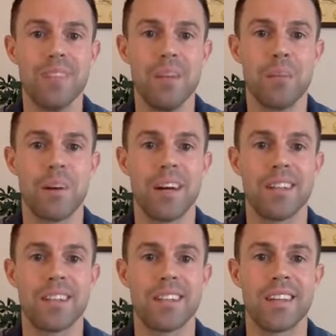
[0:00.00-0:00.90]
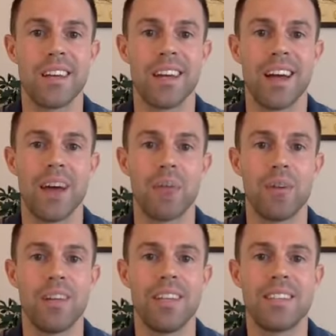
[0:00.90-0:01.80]
But I
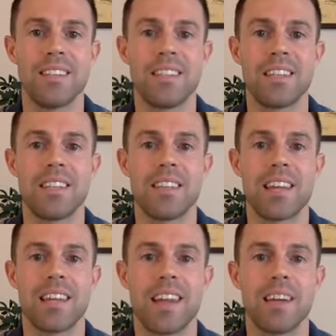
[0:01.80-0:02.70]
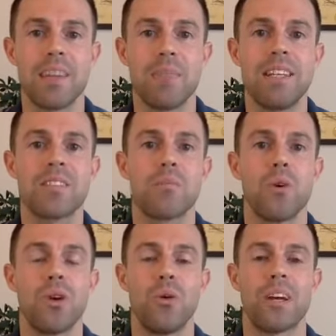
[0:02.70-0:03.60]
really didn't think that I could meet
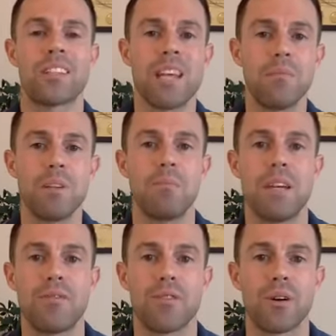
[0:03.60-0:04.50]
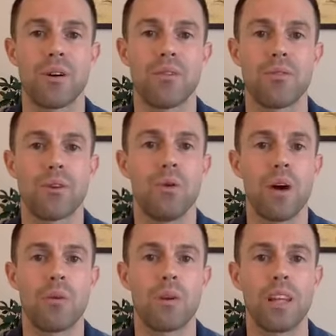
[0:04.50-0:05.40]
someone who accepted me for who
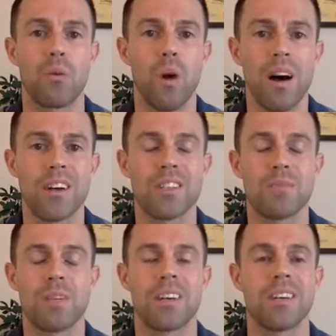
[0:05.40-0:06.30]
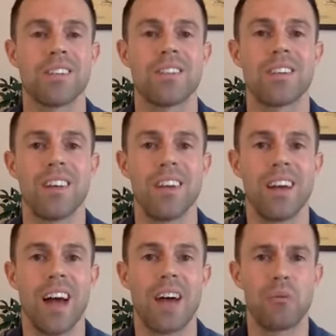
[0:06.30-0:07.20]
I really was, because
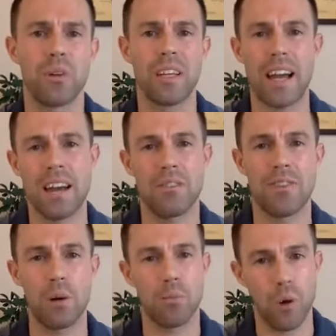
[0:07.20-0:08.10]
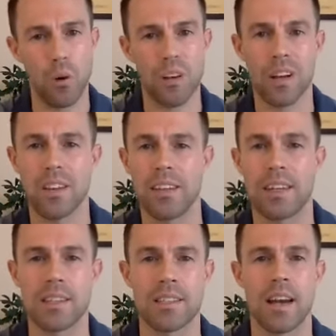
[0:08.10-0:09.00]
I really kind of felt broken on the
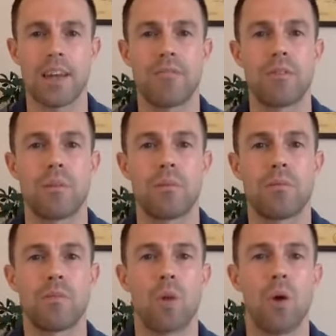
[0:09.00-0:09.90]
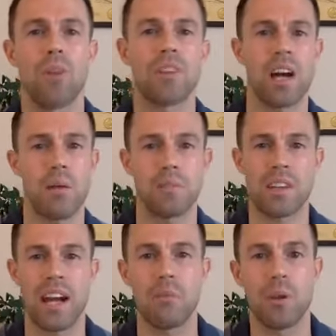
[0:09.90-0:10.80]
inside from all the times that
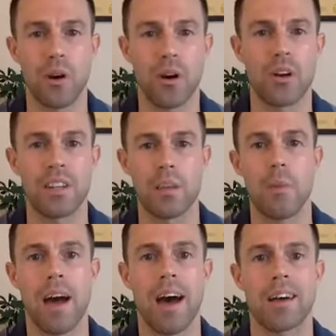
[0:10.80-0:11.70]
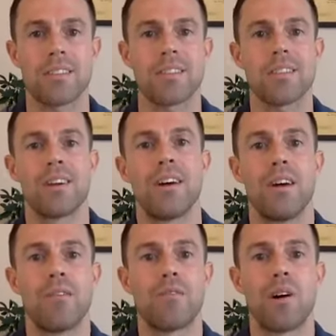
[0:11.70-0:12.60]
I had been hurt in the past
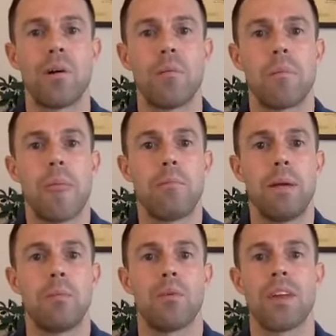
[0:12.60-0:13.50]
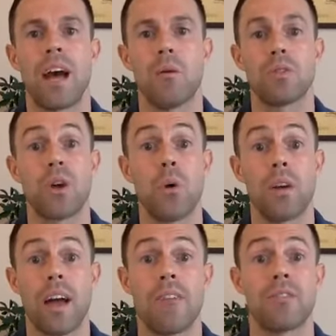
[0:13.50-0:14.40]
from people that I was
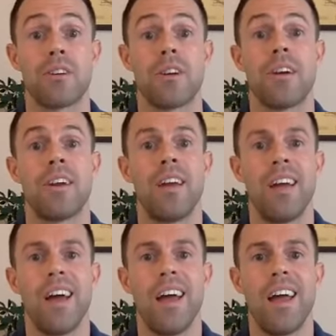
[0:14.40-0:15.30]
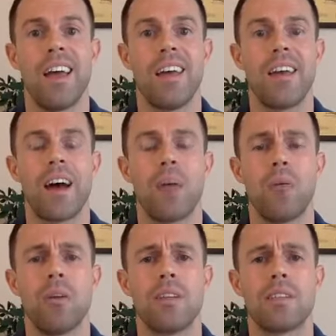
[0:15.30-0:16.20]
going after. and I
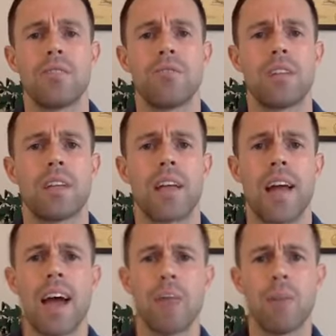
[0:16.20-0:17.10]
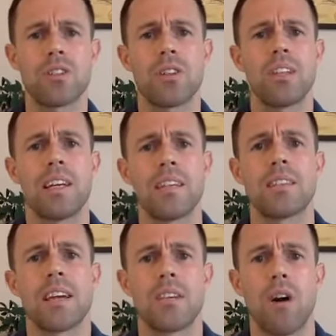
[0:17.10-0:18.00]
really didn't feel like I had much on the
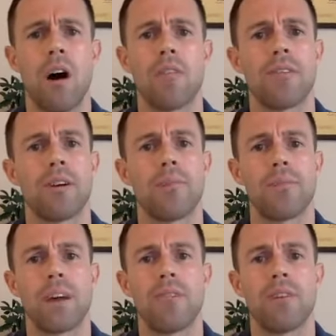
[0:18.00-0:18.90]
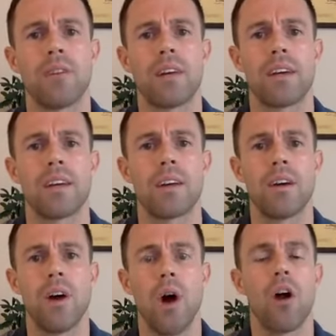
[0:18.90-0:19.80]
inside to offer. I felt like
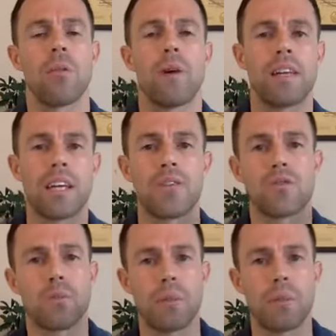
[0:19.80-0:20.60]
all of my gifts were